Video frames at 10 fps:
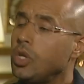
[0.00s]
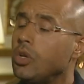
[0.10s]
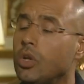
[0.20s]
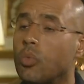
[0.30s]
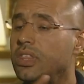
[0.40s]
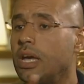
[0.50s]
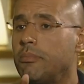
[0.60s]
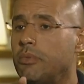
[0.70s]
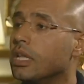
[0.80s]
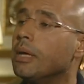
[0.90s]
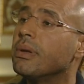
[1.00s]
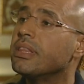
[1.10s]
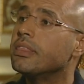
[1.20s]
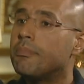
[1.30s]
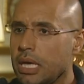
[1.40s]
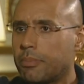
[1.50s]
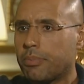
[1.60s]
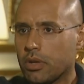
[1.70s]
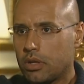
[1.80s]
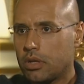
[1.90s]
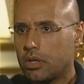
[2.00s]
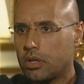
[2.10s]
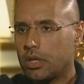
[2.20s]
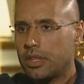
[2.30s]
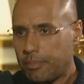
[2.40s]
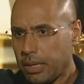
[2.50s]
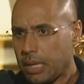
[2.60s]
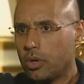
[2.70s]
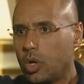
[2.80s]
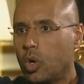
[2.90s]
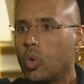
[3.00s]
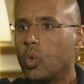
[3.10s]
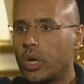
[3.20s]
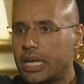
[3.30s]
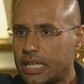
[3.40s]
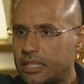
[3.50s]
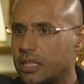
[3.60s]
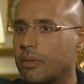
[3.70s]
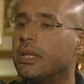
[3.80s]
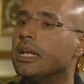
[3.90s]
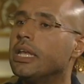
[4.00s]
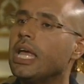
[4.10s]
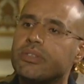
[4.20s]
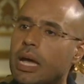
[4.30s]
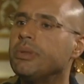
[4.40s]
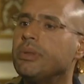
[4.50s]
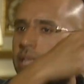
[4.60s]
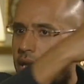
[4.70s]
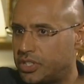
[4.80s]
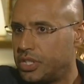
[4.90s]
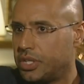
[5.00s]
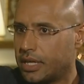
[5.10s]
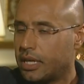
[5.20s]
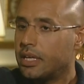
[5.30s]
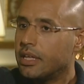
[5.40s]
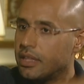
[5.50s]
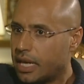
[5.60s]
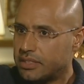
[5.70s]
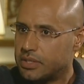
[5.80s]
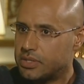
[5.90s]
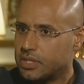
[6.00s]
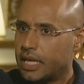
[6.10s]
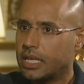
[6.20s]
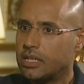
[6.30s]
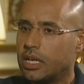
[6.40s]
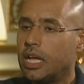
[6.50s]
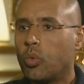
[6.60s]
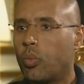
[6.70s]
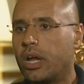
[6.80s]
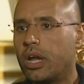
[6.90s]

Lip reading: No, with them not. But the people will get into them. Like what happened in Algeria in the 90s, again, where